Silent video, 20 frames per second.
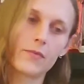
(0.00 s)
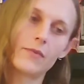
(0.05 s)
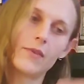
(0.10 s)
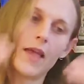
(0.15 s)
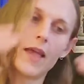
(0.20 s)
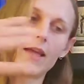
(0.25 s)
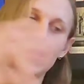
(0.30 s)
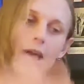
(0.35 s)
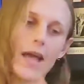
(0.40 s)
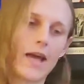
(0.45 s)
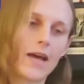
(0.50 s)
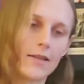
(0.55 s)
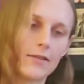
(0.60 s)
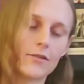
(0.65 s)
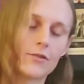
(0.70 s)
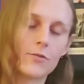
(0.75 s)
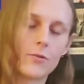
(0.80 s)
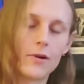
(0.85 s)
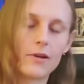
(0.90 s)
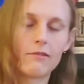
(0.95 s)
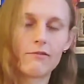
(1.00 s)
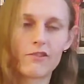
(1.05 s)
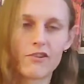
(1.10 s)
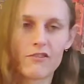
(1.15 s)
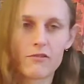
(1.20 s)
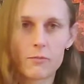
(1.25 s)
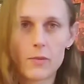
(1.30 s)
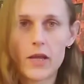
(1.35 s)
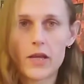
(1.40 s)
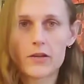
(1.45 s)
they had the
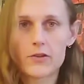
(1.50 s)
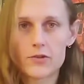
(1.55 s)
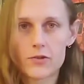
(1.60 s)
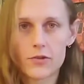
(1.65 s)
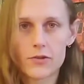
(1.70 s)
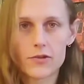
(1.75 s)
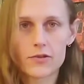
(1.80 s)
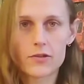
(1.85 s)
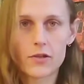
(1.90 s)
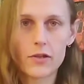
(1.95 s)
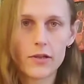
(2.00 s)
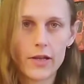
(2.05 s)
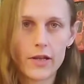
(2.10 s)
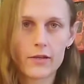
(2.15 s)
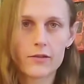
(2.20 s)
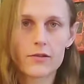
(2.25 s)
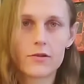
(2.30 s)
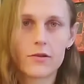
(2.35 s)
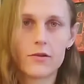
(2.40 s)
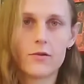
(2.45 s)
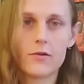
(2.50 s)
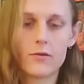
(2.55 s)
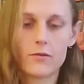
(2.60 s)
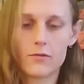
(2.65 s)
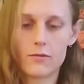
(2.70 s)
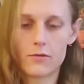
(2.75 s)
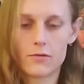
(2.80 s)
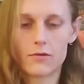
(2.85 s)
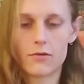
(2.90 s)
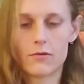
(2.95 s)
25th page. So there's a link to
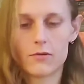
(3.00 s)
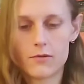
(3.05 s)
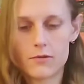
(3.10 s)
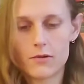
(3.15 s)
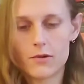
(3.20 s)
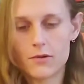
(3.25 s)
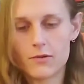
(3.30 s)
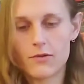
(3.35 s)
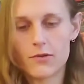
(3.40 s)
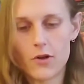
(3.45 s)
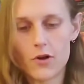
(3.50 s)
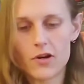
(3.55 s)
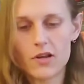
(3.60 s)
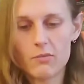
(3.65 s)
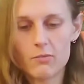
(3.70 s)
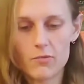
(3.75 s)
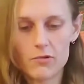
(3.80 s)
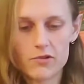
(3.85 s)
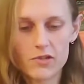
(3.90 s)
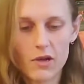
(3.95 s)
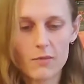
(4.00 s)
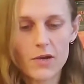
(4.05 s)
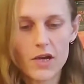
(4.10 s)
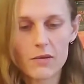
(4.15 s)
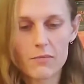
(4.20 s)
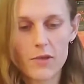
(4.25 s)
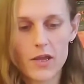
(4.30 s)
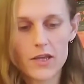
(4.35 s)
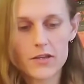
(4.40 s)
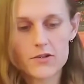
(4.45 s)
the 30 some
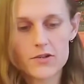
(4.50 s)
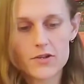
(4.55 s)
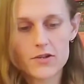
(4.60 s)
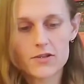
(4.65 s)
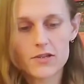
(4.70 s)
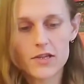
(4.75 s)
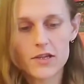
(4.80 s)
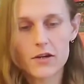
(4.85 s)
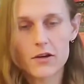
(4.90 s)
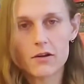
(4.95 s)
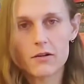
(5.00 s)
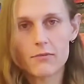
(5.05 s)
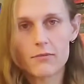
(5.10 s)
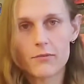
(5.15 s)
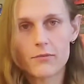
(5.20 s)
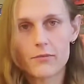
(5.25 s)
odd pages here,